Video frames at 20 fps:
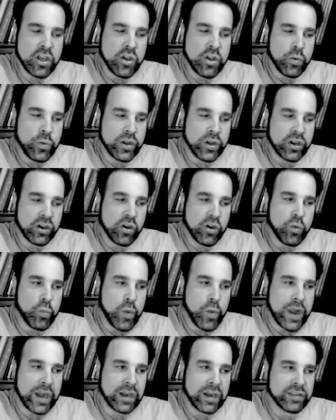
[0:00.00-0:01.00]
We are
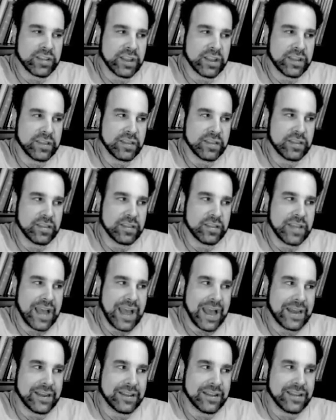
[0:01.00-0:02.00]
aware that
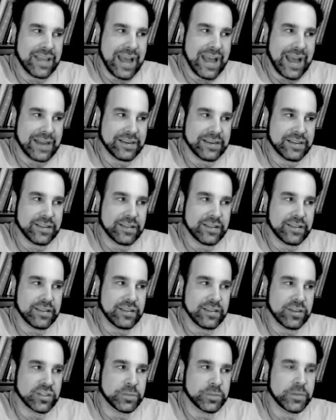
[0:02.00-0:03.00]
that that
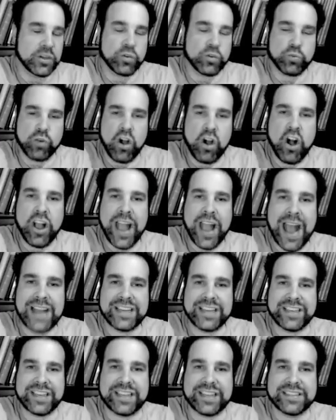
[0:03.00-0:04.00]
there's been a
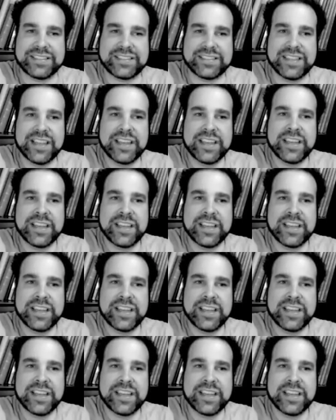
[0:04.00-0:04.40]
wrongheadedness